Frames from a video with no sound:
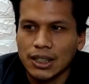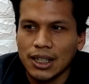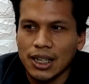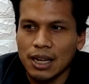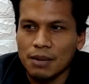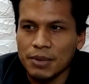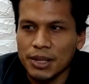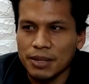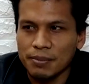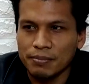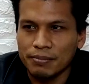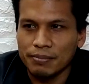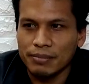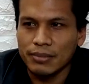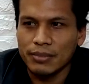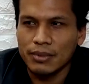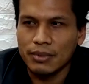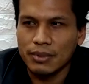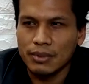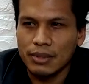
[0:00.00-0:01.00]
I
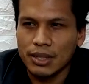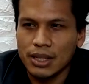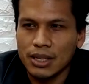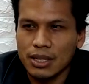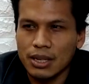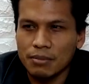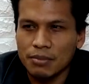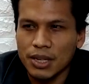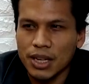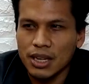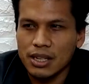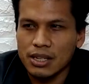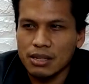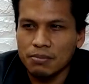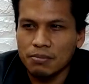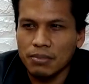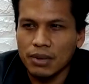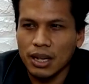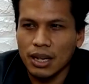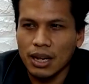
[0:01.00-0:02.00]
mean,
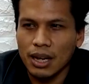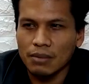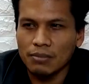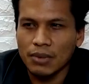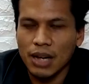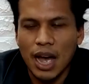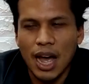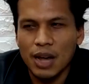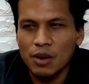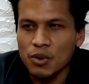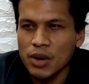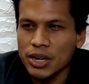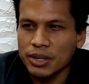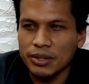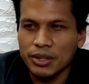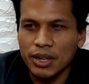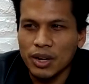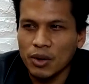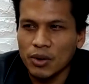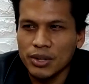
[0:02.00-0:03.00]
sometimes I
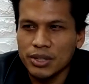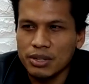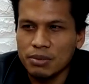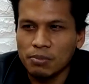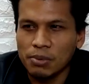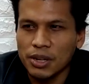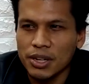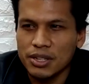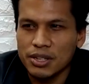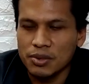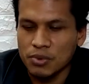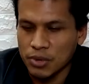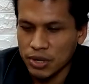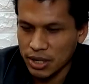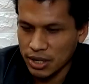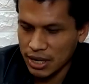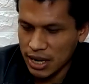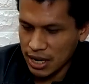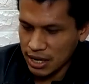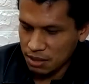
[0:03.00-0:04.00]
rather go into places
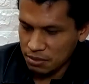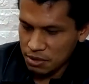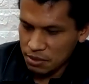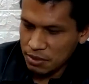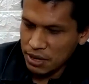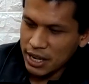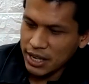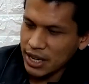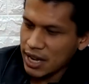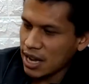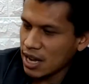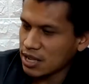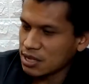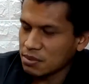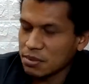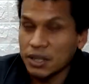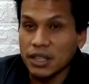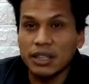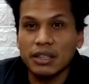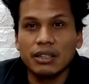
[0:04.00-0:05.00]
where not everybody has
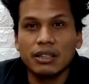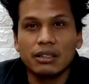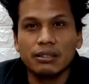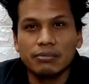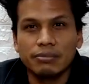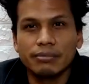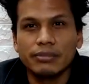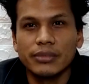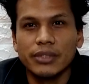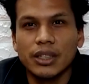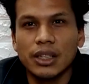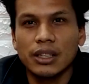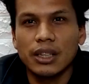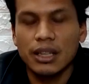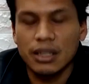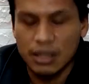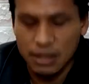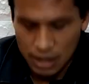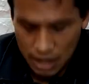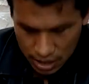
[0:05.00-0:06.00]
been. So
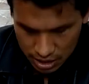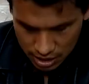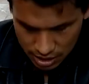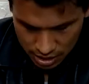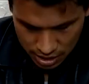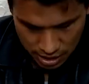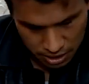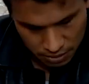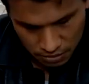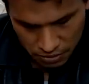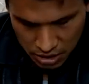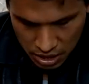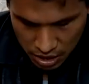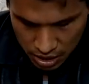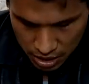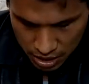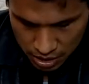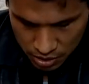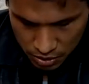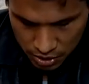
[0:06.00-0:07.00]
that's
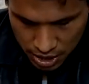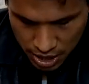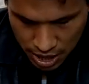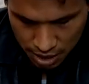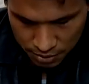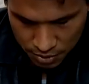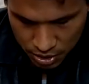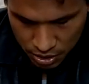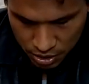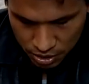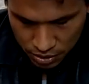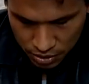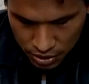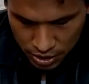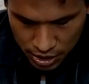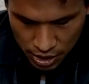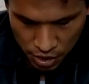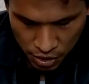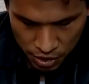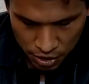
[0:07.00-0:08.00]
it's really up to you.
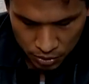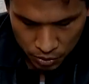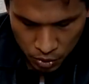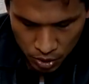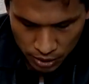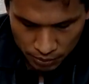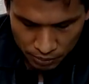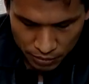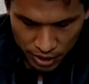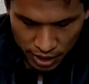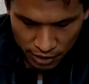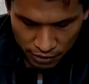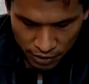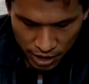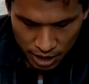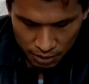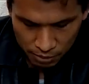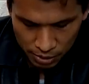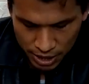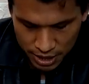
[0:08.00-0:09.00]
Third one,
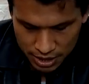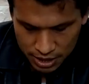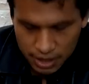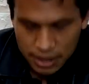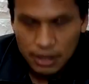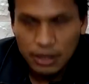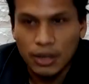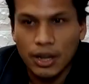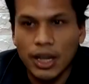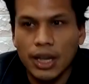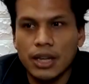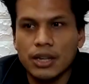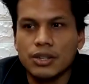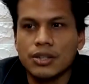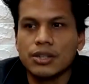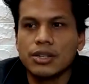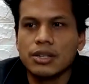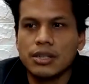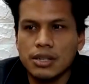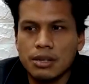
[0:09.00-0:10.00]
find places and
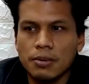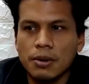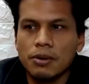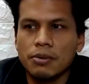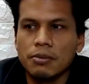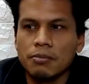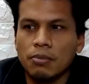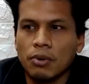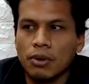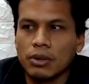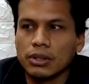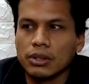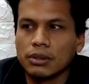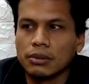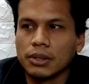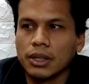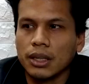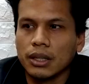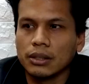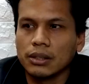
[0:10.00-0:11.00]
locations. This is very important
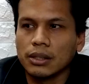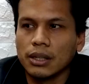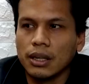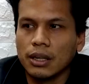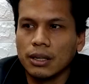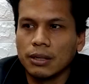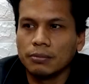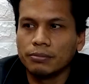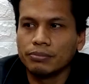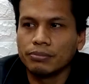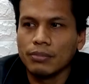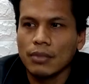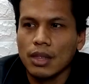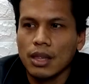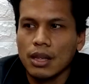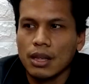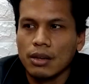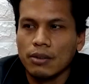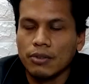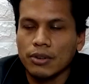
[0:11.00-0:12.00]
because,
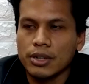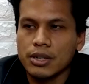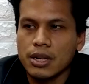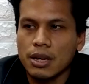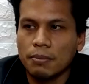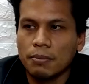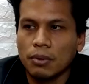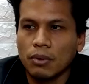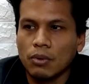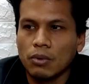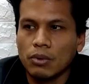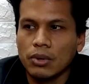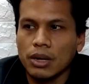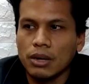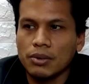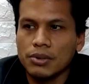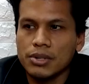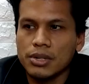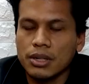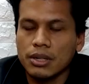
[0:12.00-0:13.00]
for example, when I
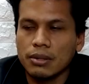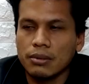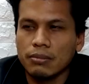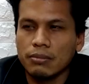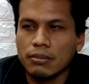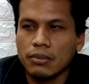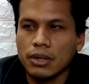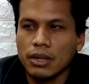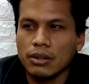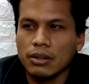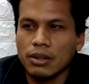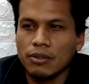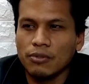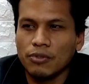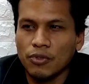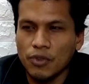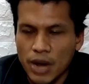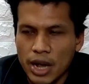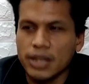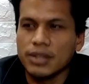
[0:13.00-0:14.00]
was in
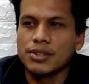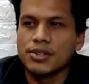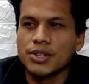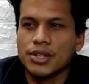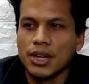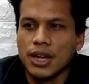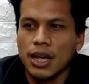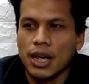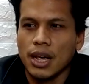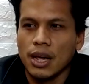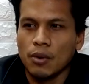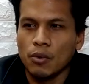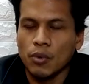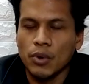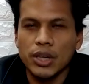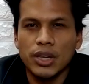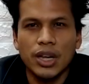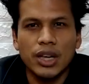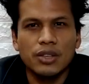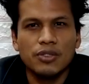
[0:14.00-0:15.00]
France,
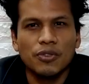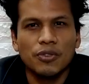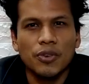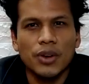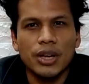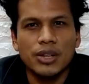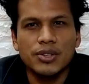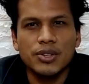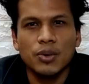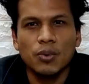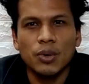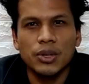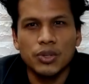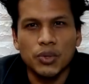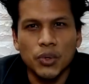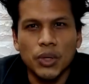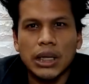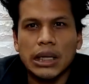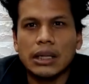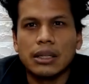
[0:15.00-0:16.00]
when you get to France, you want
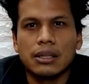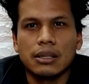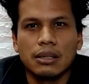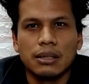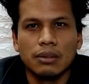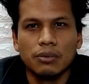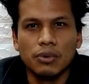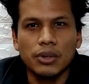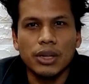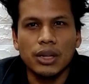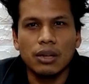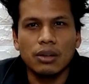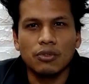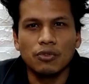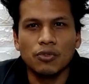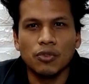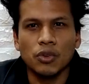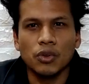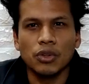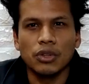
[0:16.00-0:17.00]
to eat really good
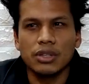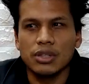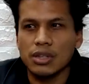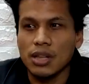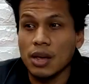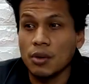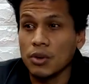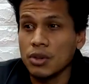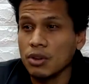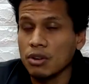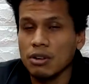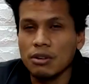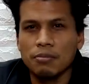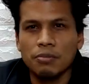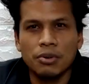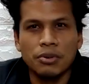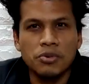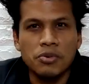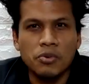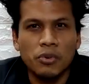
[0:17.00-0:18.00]
food. It's like when you're
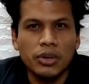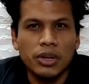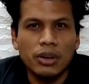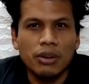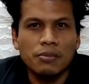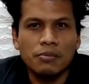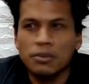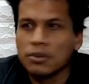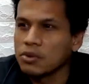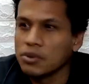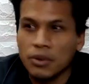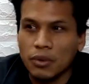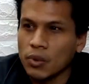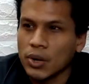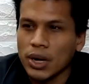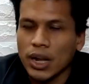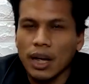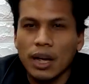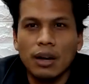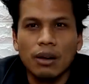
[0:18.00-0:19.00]
in Peru. When you're in Peru, you
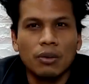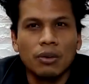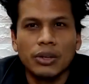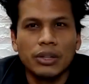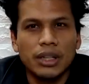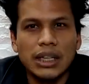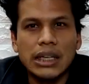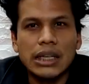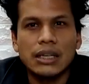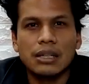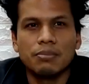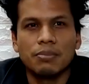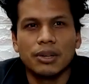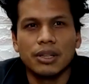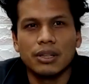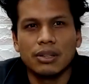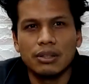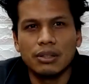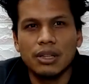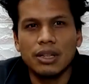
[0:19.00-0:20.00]
want to go and eat,
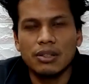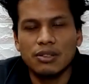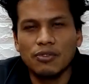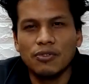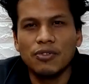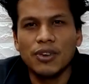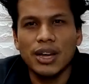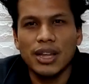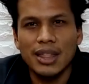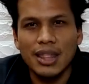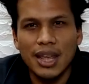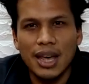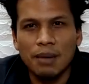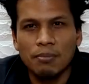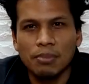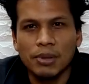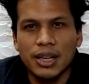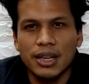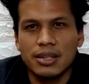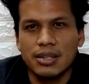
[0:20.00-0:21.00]
but you need to find
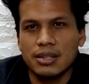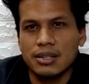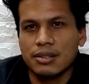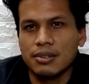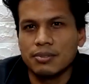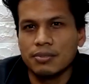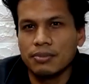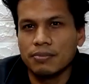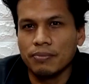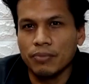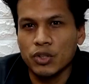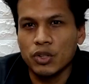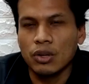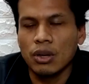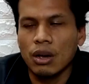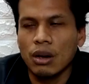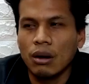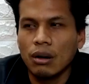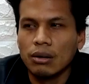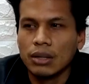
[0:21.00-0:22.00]
that places to
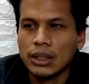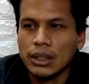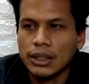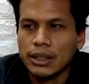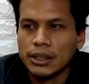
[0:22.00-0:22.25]
go.